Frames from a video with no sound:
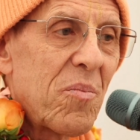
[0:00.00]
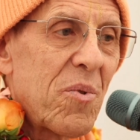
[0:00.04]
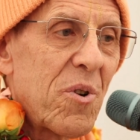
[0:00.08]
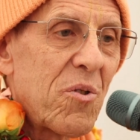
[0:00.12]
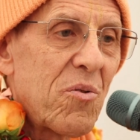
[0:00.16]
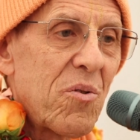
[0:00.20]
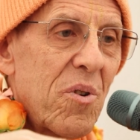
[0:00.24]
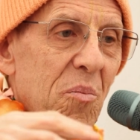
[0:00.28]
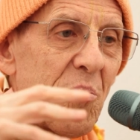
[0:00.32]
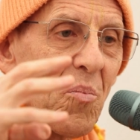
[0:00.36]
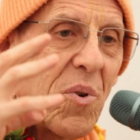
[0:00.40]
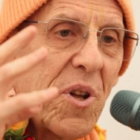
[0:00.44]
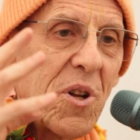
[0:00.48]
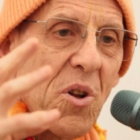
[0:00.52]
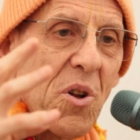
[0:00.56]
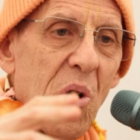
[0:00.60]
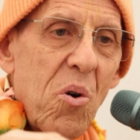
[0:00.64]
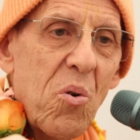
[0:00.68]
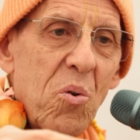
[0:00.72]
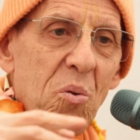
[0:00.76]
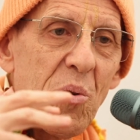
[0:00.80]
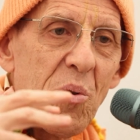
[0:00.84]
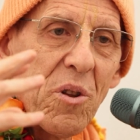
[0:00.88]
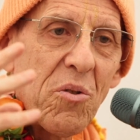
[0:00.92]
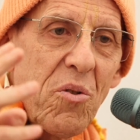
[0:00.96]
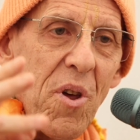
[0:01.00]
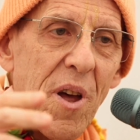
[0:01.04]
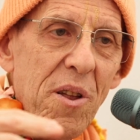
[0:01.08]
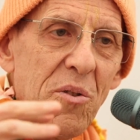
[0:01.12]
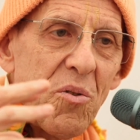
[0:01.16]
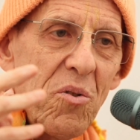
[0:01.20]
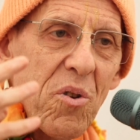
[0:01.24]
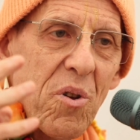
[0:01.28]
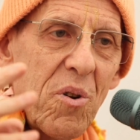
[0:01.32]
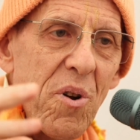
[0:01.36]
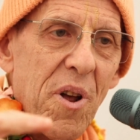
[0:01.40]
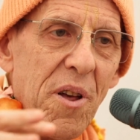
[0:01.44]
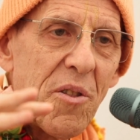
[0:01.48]

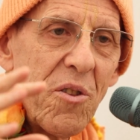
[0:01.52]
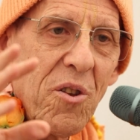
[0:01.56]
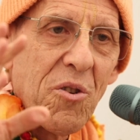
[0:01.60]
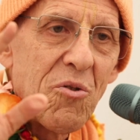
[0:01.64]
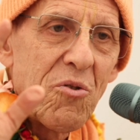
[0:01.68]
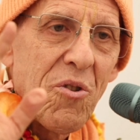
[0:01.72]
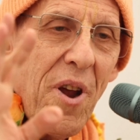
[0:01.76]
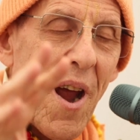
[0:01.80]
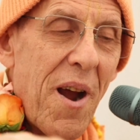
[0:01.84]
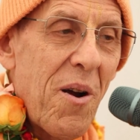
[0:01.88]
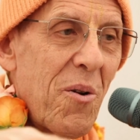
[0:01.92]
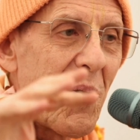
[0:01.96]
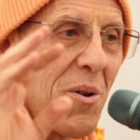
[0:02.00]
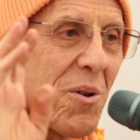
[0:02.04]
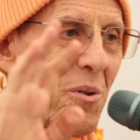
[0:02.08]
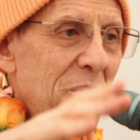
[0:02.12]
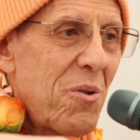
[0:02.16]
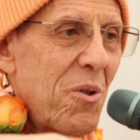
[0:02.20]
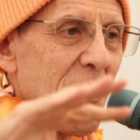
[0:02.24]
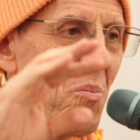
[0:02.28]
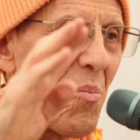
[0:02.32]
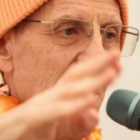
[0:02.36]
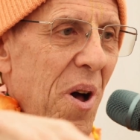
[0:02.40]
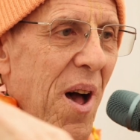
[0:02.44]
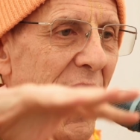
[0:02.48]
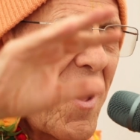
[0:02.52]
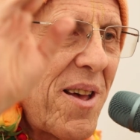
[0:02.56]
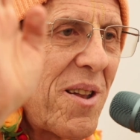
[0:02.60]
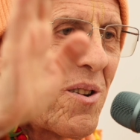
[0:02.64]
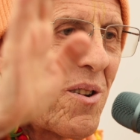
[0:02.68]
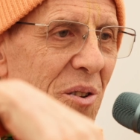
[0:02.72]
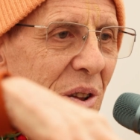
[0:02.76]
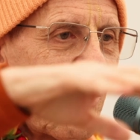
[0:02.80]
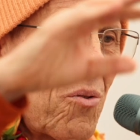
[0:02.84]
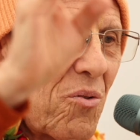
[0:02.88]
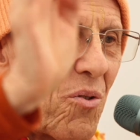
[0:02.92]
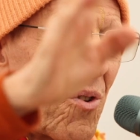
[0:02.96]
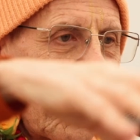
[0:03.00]
Manoratantara, the chariot of the mind,
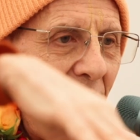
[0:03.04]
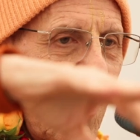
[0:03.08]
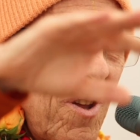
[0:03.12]
is